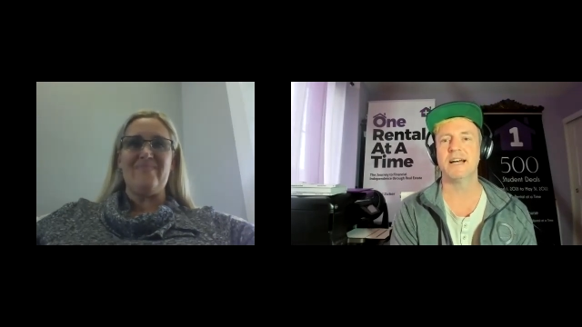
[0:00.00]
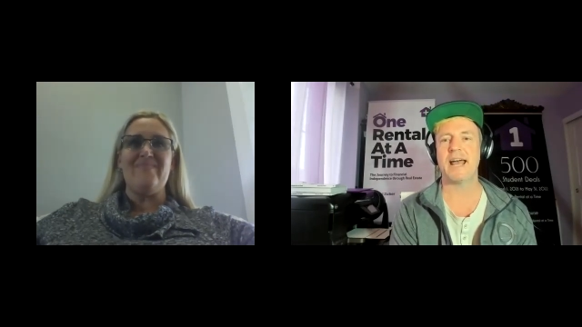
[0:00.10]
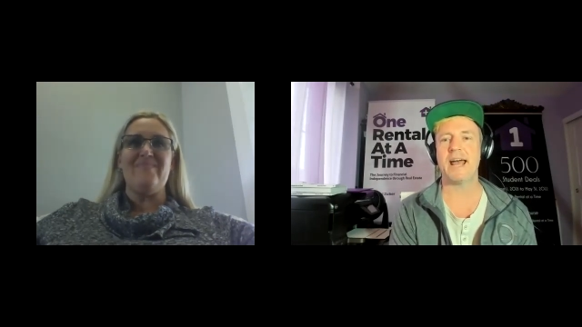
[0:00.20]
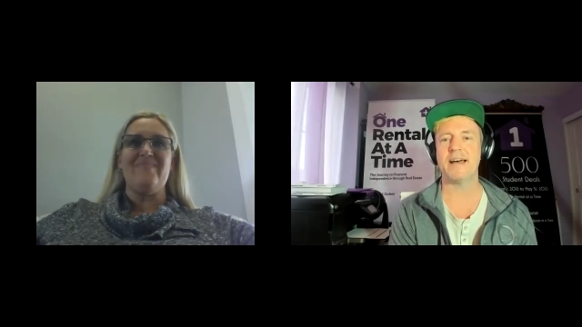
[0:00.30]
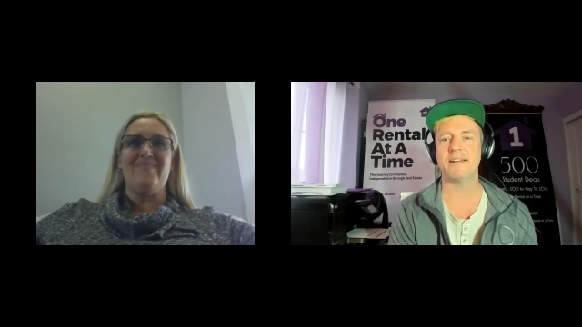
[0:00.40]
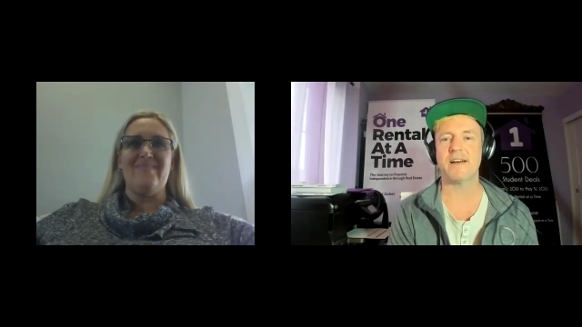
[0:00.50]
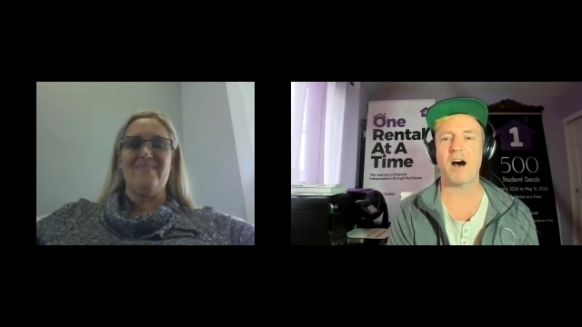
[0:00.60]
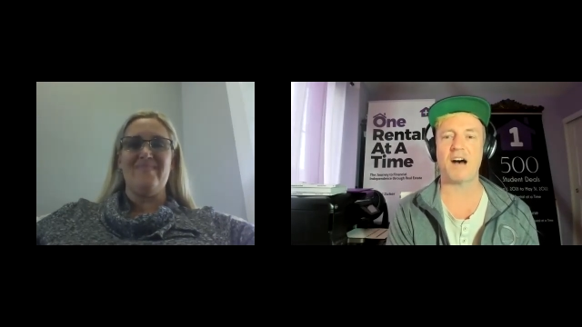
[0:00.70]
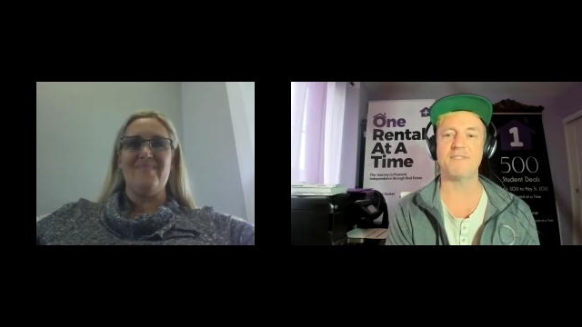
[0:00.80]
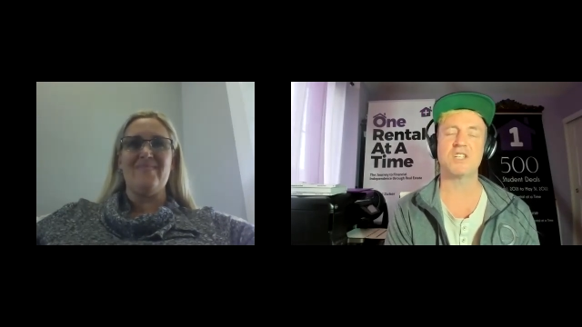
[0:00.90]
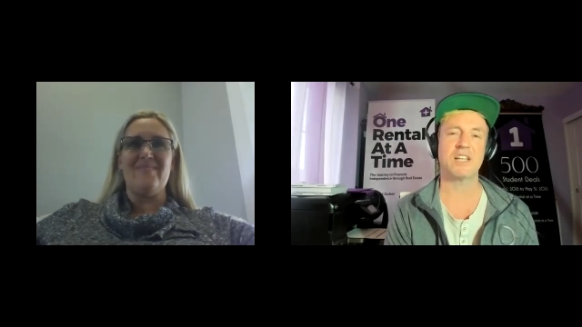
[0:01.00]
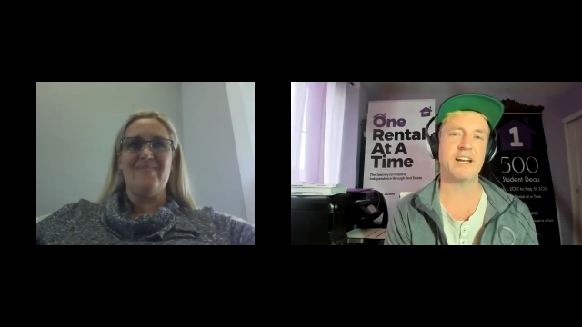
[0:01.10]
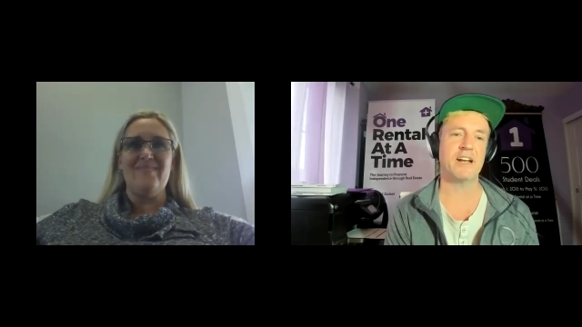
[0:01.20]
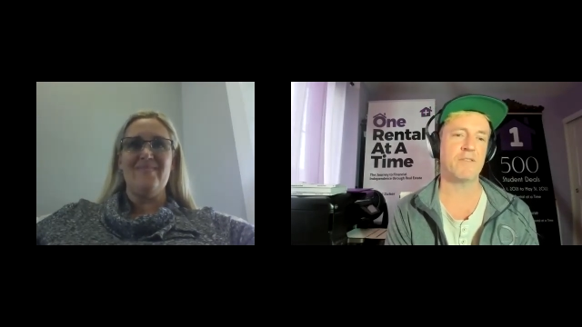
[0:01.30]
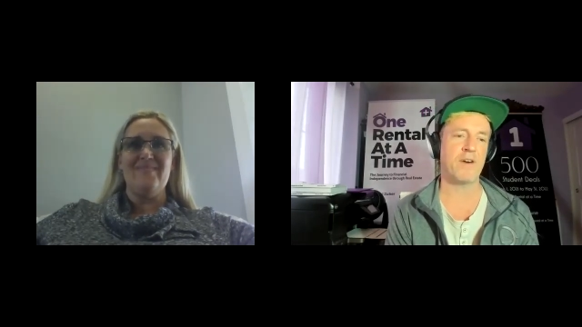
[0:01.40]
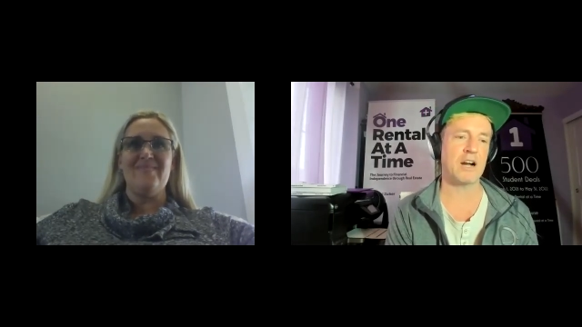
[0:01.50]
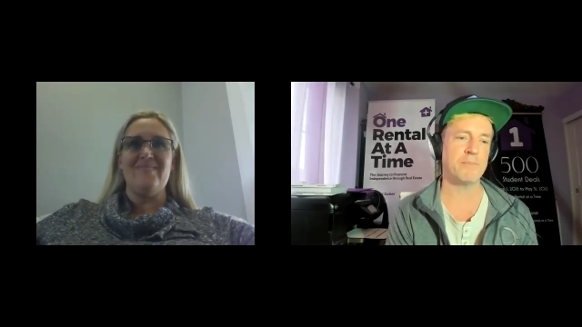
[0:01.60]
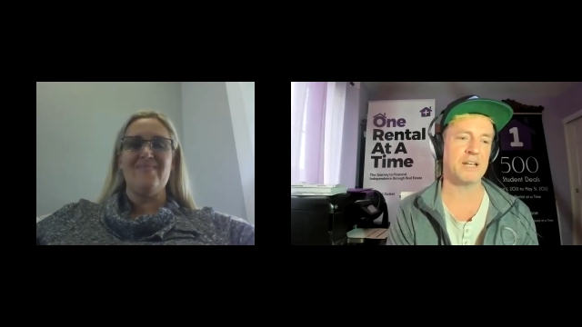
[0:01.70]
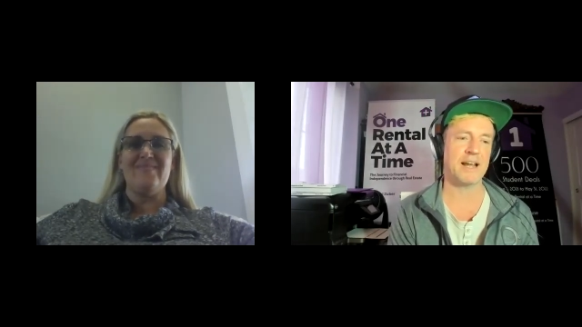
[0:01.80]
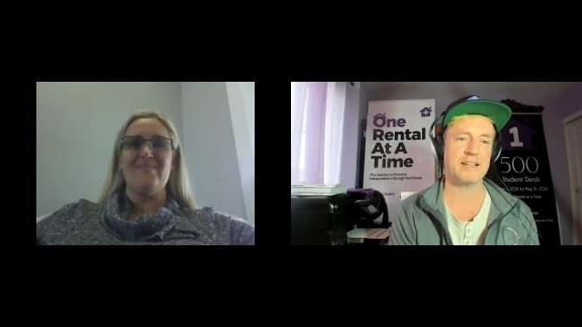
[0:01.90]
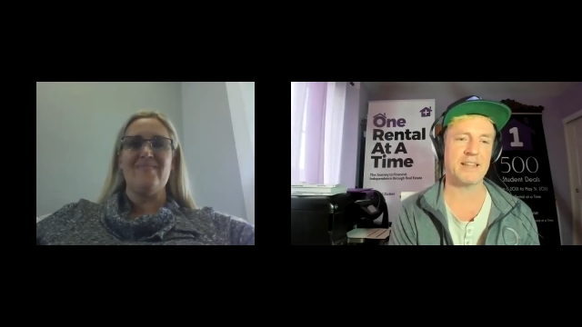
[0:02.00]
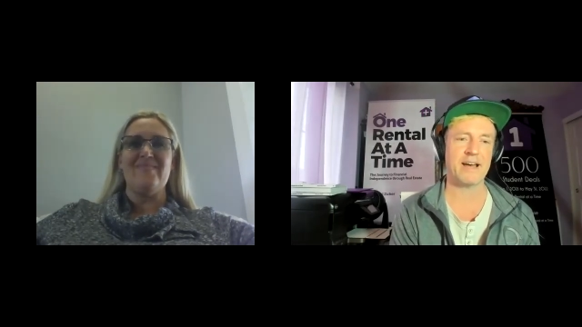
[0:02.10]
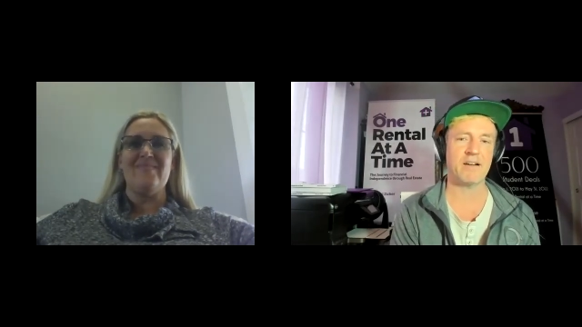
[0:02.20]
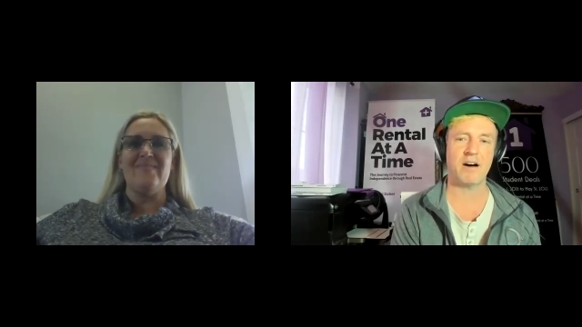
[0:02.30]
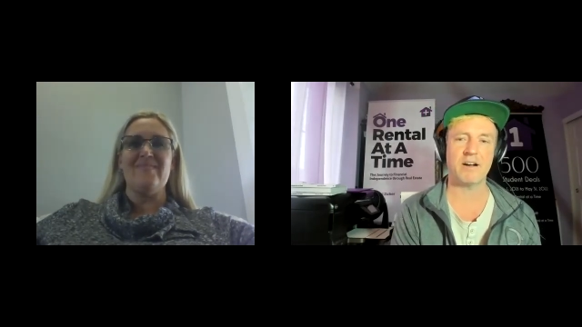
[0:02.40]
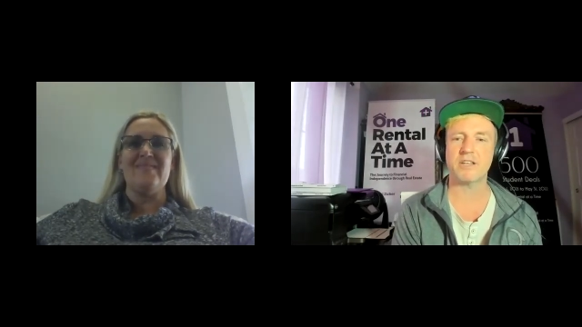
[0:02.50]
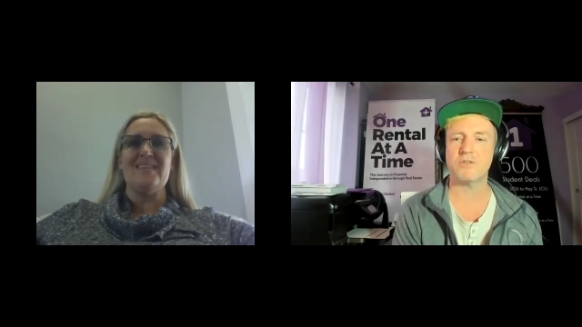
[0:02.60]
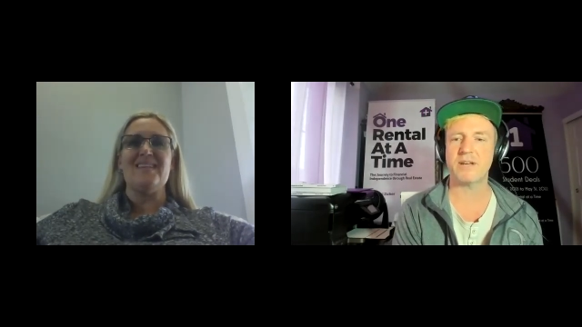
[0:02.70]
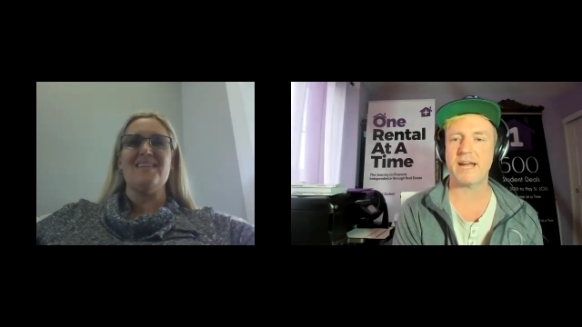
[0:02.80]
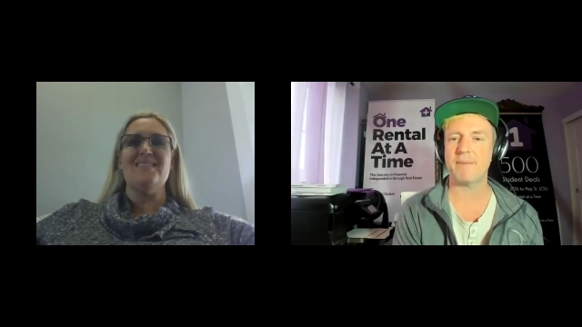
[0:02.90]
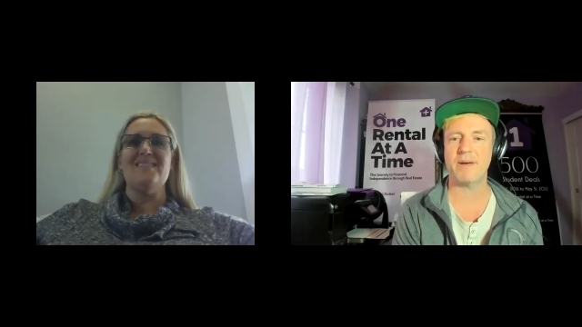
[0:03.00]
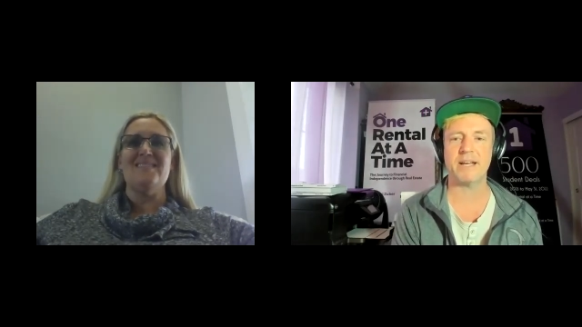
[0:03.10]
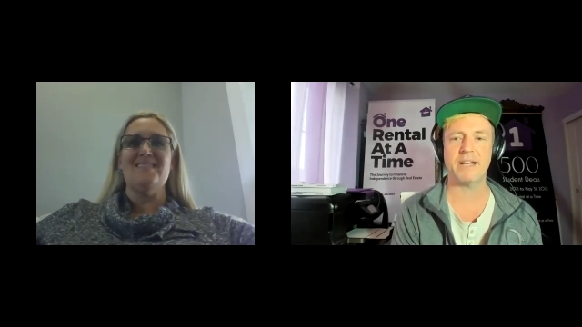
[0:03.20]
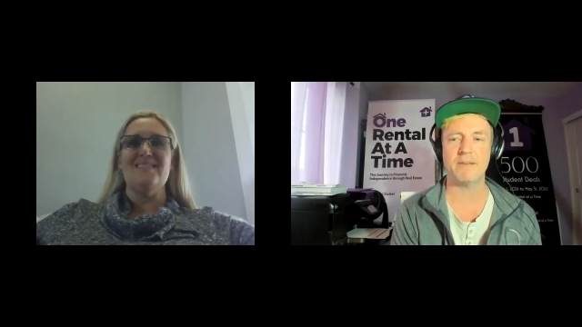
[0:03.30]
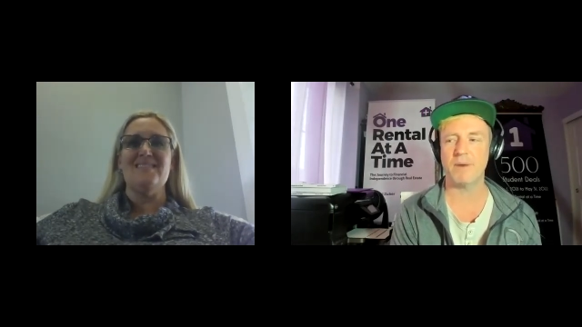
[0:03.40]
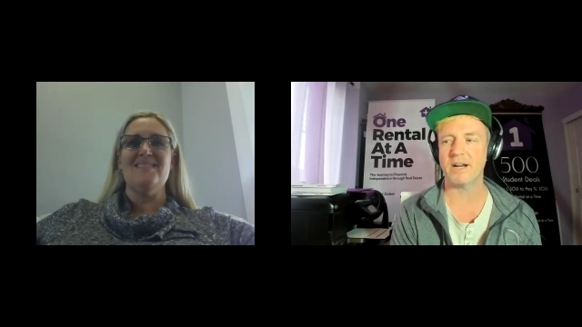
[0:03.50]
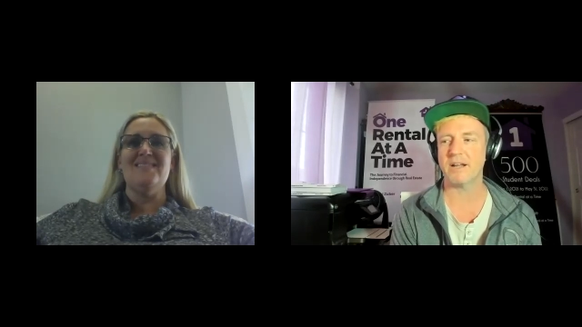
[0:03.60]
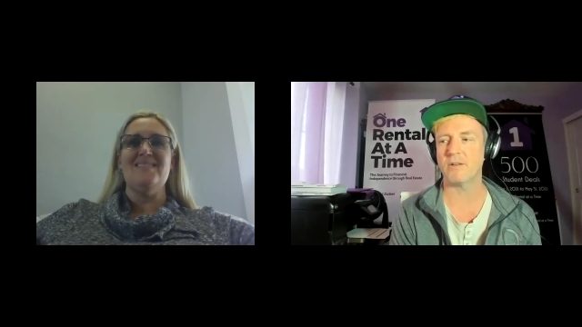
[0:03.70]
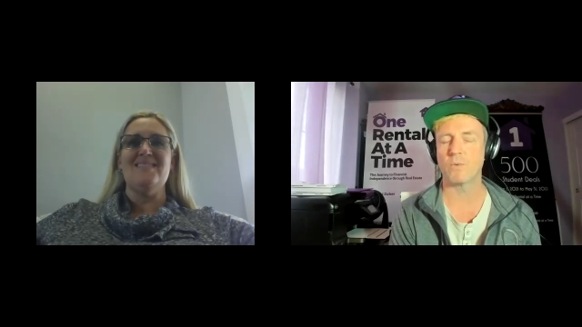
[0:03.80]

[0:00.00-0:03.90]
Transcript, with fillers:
Speaker 1: And uh, obviously, in an environment like that, Anna, you can't make any money.